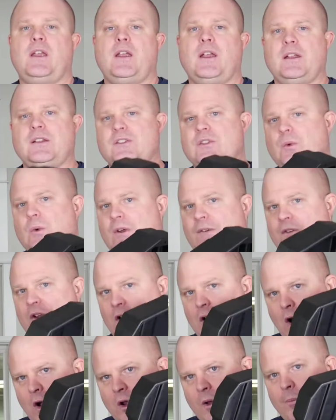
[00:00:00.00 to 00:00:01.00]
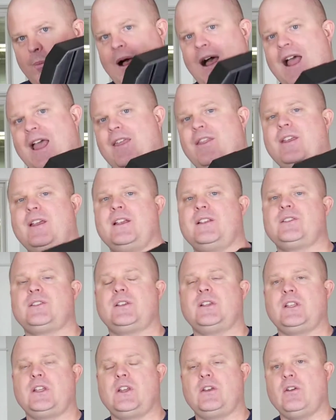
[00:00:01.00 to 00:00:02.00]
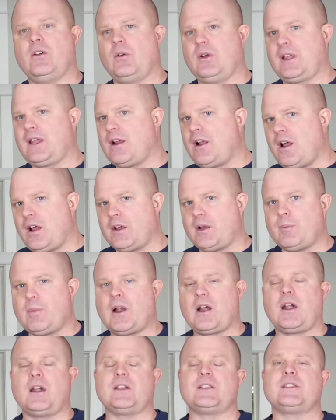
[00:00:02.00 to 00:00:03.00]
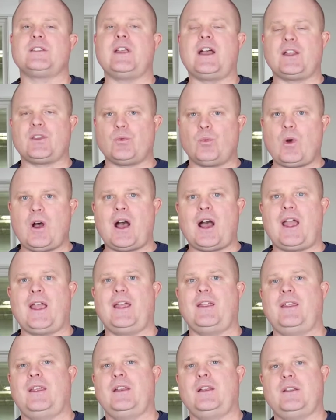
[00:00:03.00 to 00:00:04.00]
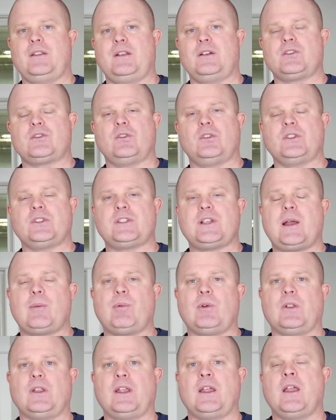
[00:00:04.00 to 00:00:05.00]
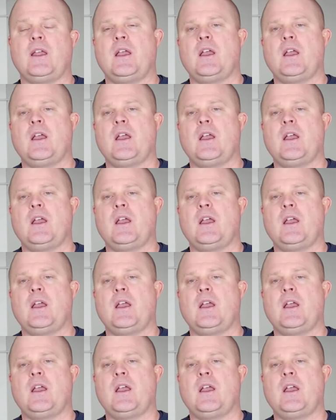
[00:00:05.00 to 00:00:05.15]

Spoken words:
And so if you go to buy this and you don't get all your parts, that's why they're sold separately.